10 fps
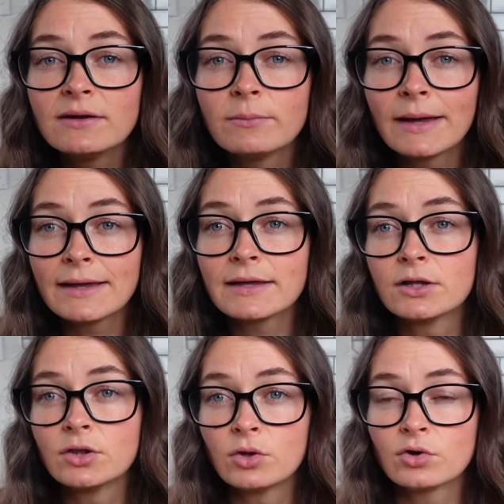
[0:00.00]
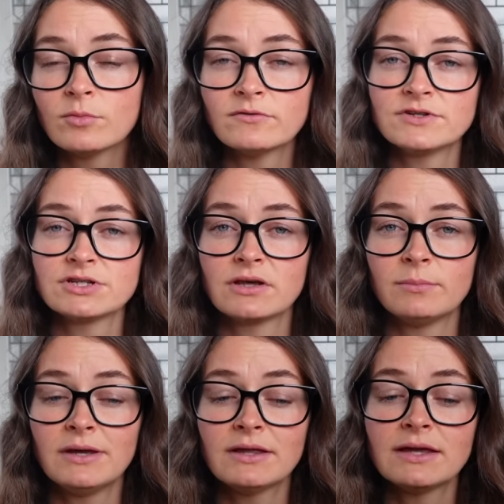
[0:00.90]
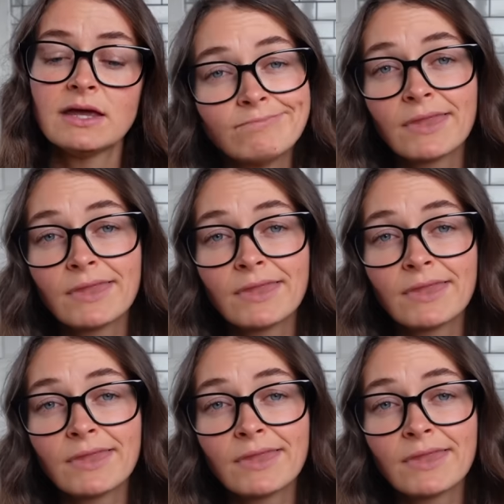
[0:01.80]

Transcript: to make it look more visually appealing.